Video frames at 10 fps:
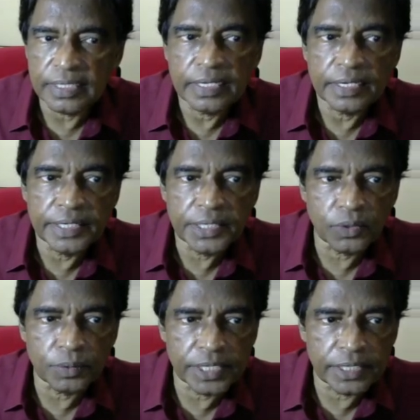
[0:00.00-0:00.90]
he
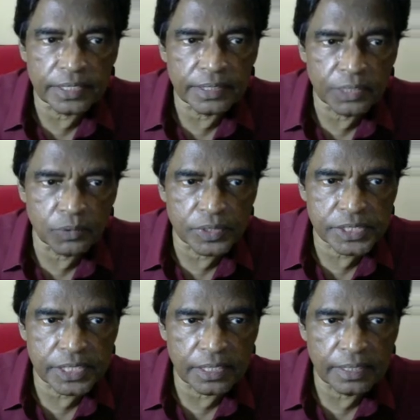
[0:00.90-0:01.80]
or
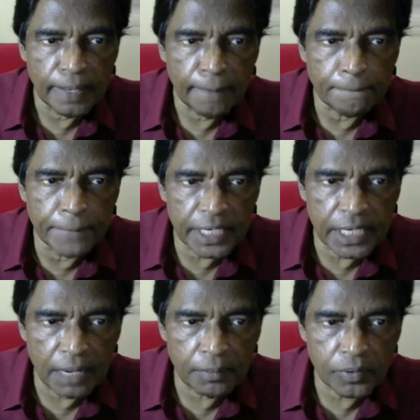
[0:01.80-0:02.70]
she
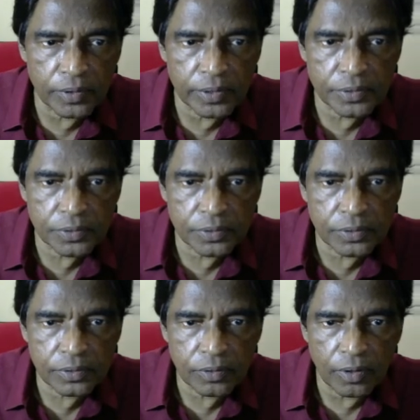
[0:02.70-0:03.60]
become
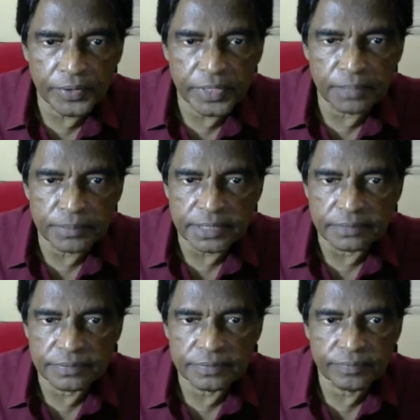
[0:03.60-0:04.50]
control onto himself
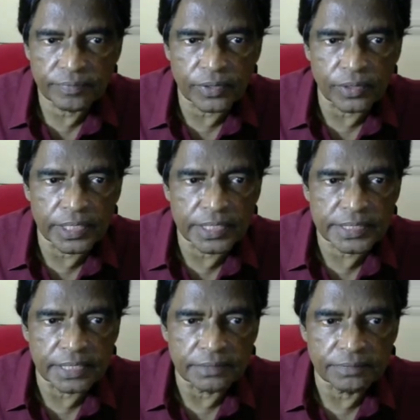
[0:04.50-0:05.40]
or
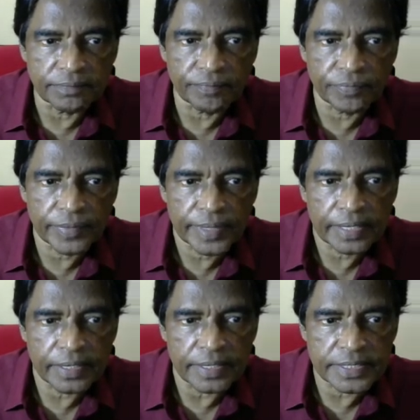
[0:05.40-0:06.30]
herself.
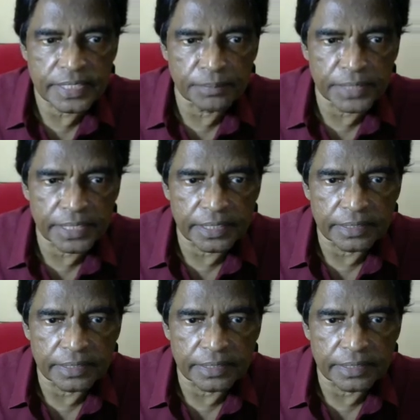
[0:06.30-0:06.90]
Same thing here.